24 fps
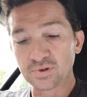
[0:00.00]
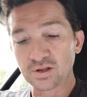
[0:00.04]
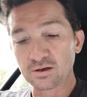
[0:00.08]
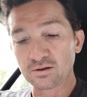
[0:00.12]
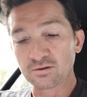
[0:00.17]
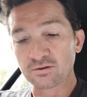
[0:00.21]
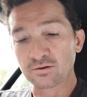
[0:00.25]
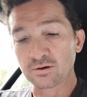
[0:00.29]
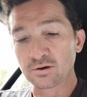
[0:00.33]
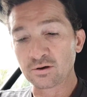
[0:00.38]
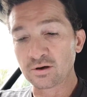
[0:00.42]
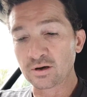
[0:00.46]

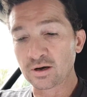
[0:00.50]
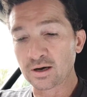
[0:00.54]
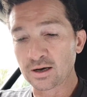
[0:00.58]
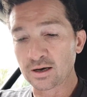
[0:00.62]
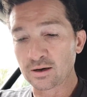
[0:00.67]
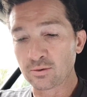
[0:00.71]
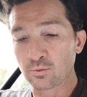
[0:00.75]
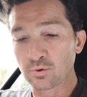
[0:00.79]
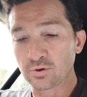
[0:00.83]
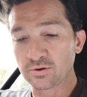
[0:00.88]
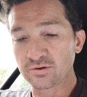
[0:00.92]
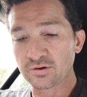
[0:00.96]
So
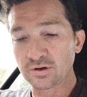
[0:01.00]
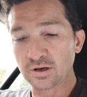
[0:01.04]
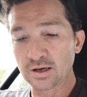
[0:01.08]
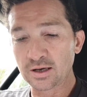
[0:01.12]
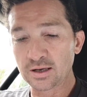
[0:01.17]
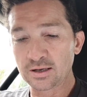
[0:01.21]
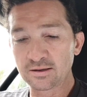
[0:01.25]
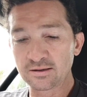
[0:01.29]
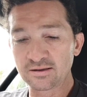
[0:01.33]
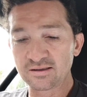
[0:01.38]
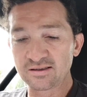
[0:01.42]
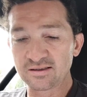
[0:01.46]
once
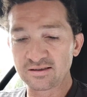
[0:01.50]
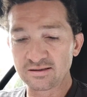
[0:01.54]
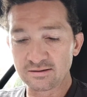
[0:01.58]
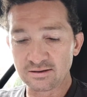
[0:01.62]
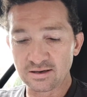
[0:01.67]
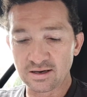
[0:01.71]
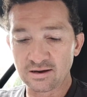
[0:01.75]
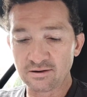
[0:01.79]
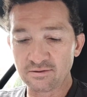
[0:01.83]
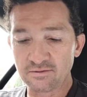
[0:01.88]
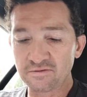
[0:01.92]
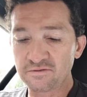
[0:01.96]
again,
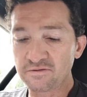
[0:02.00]
I have